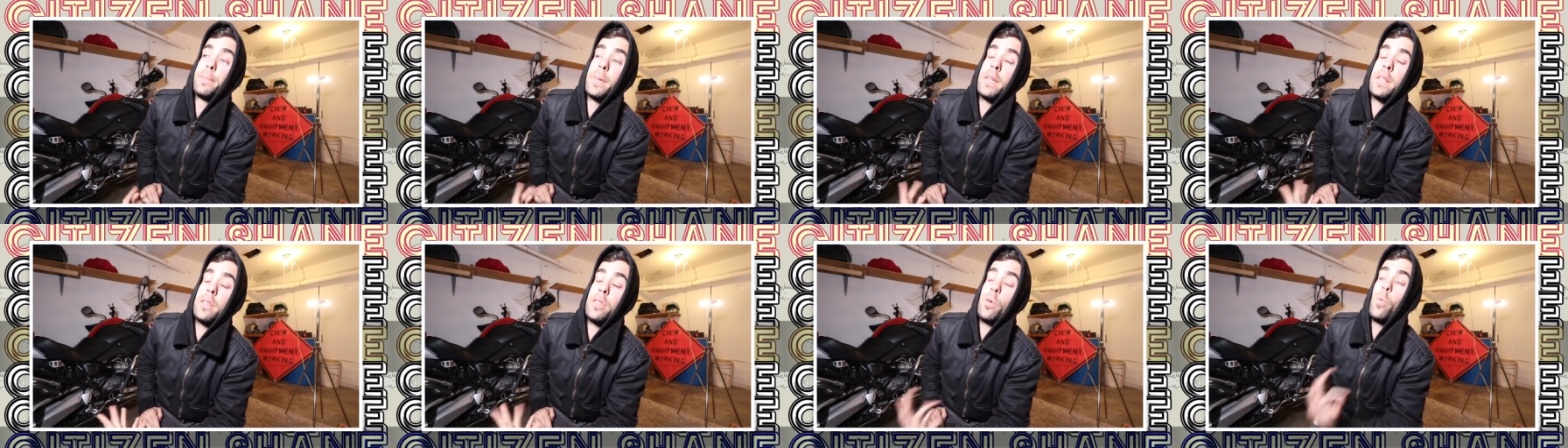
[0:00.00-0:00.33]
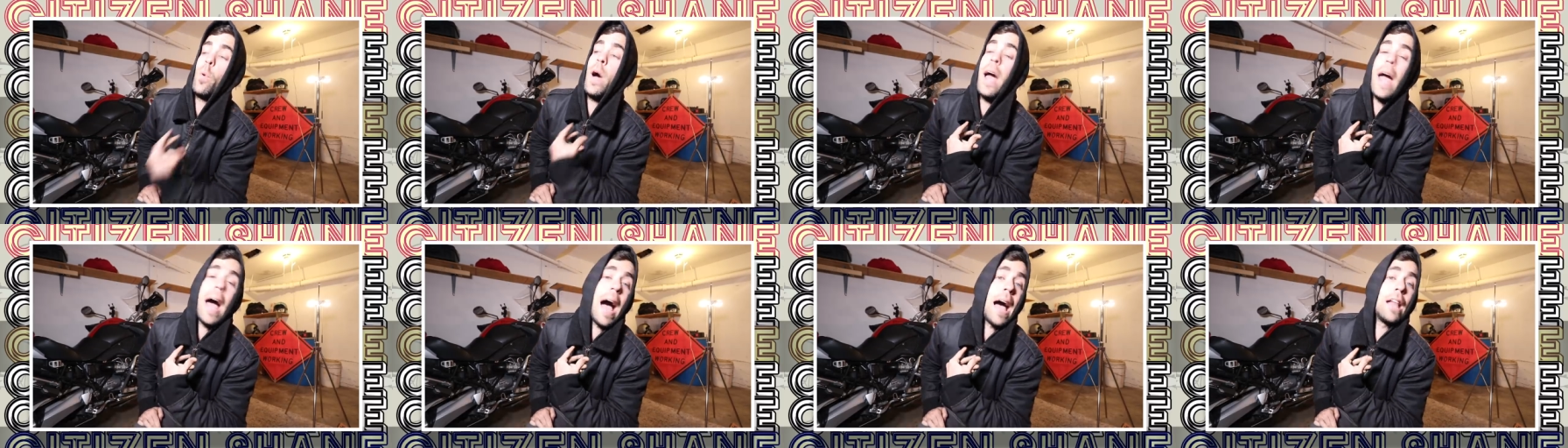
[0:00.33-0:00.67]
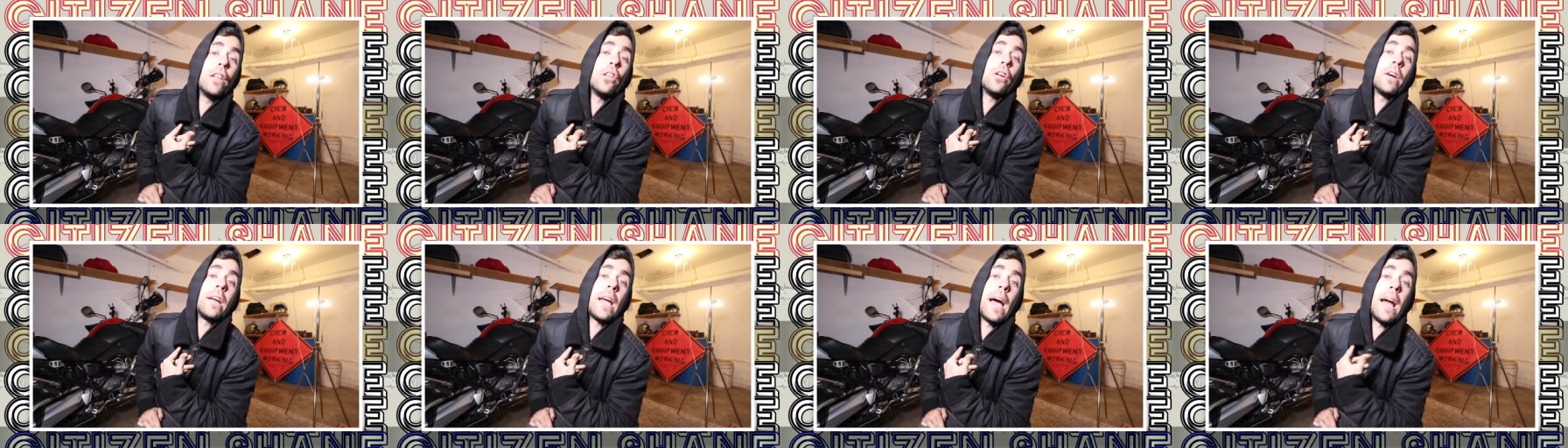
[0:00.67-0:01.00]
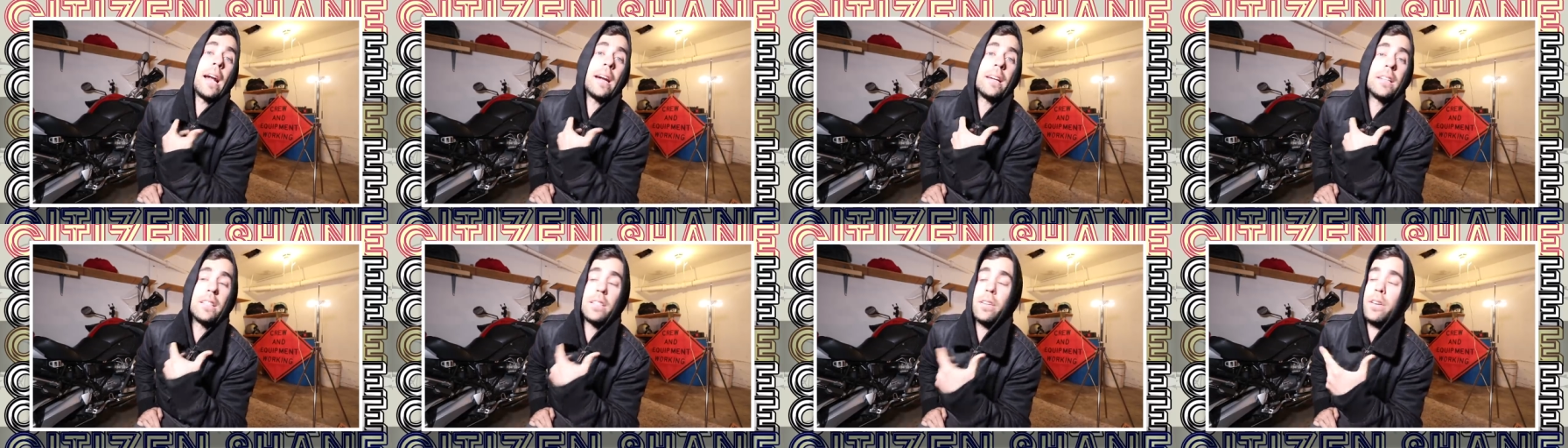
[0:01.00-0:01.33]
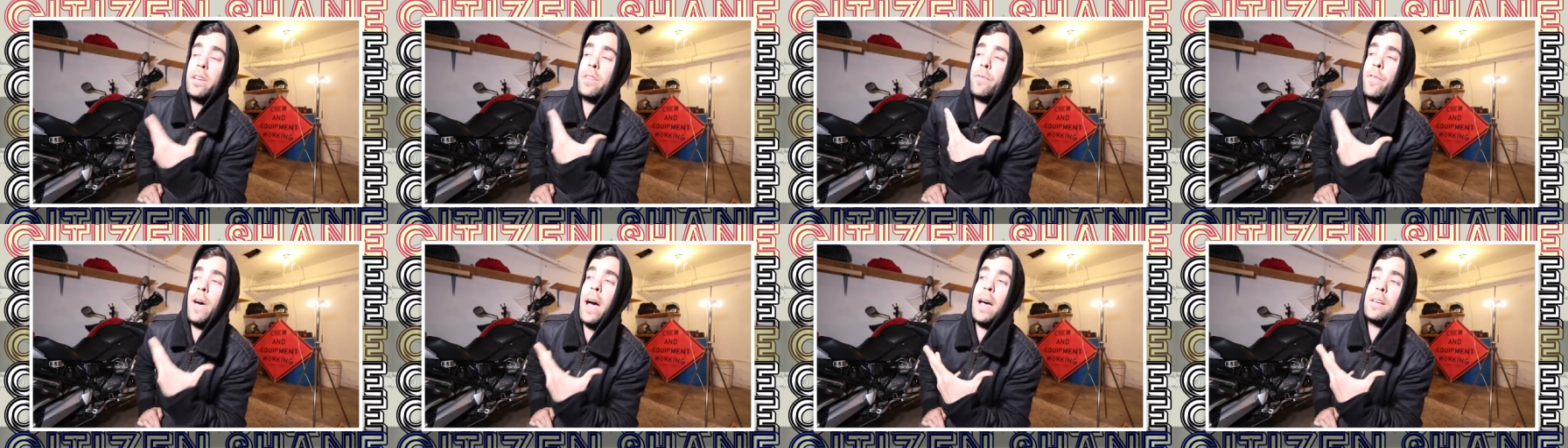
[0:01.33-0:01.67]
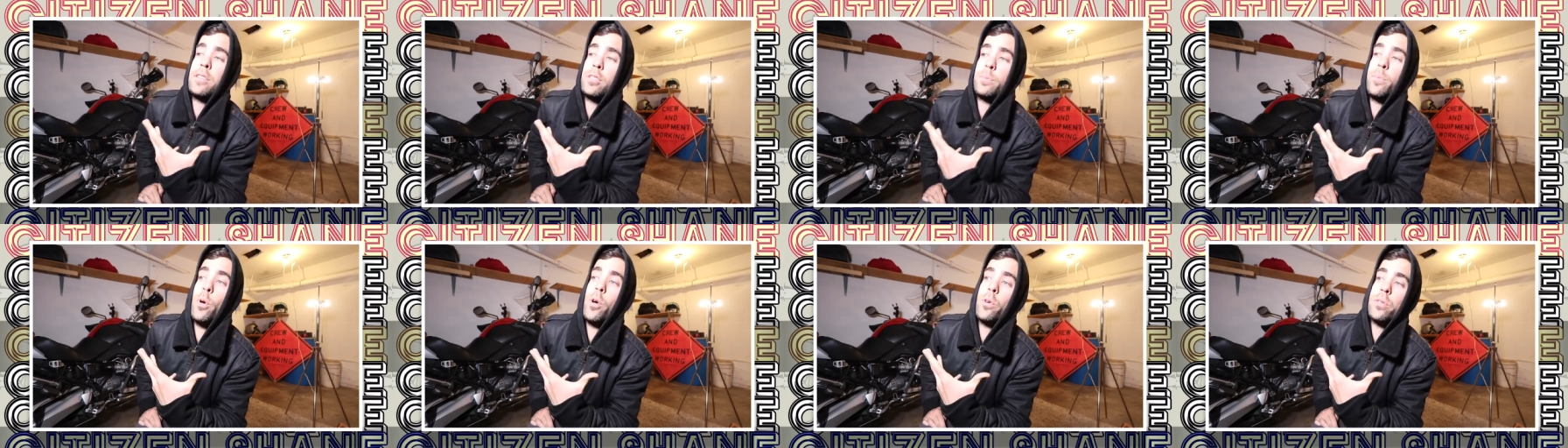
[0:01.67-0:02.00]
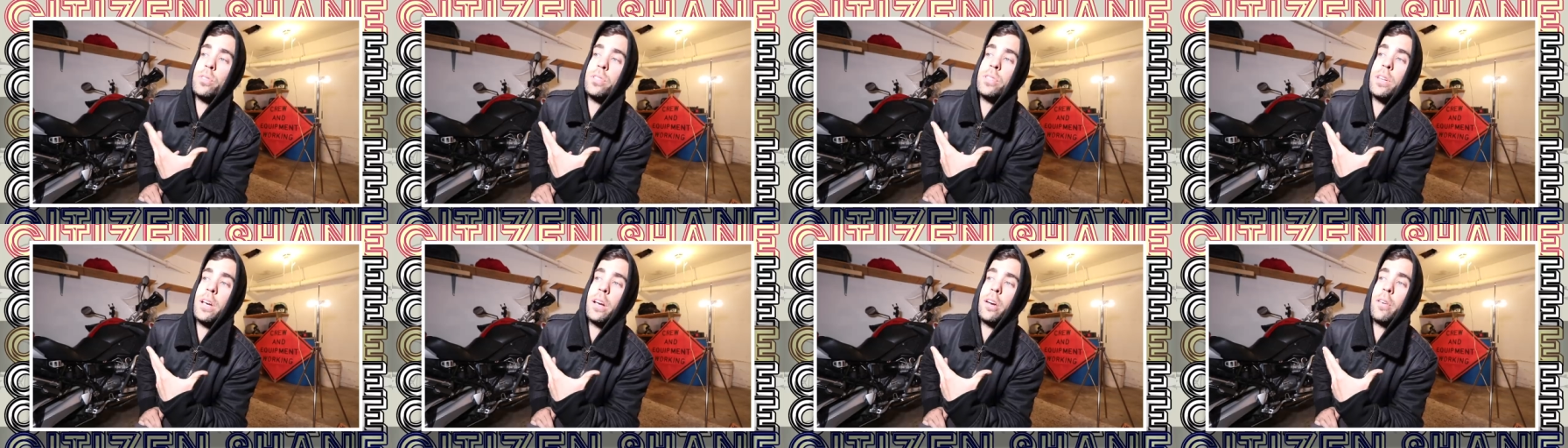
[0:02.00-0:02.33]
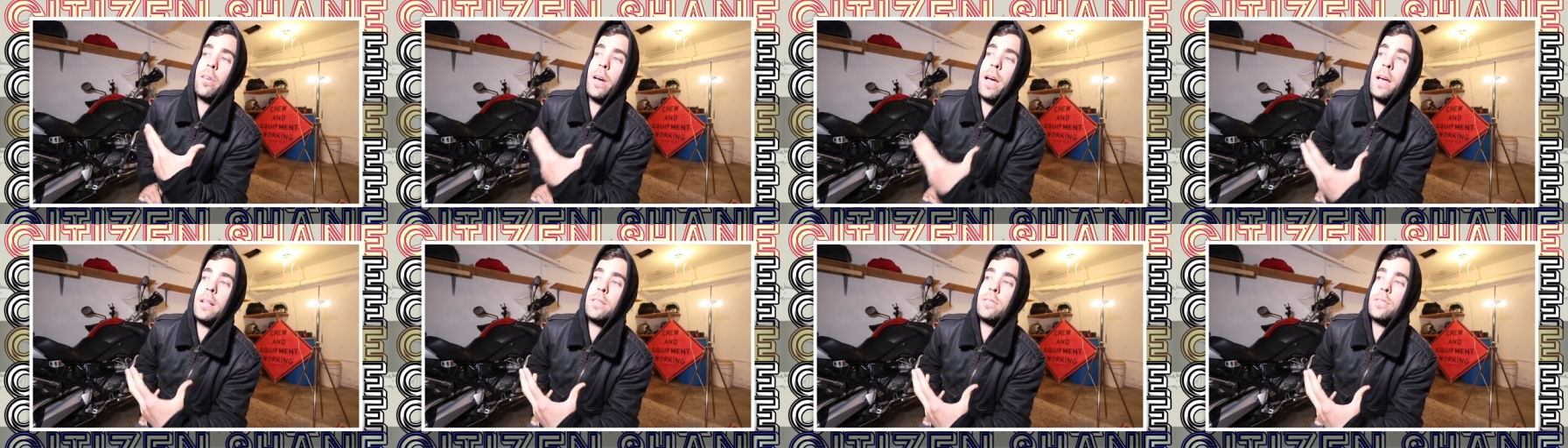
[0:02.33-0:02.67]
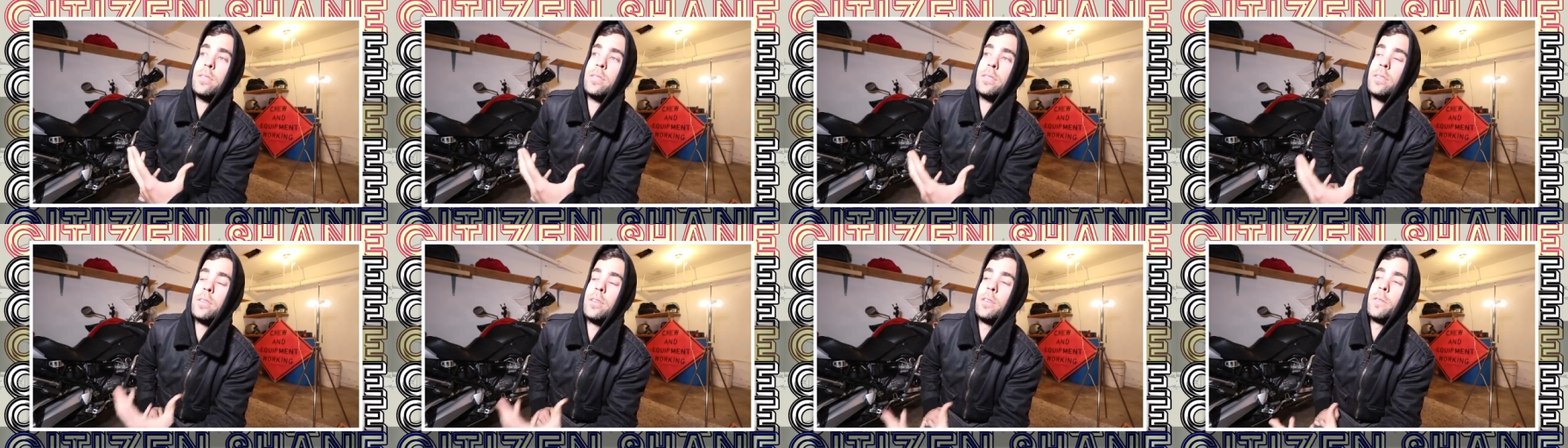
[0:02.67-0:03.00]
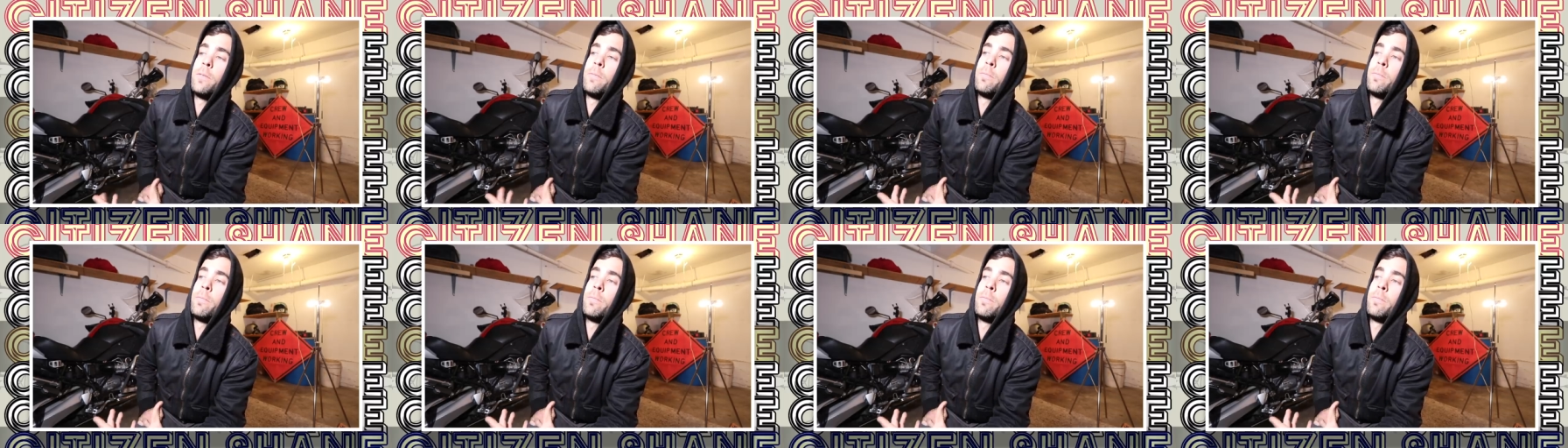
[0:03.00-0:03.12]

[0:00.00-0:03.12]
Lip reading: the way I look at it is if I smoke cigarettes,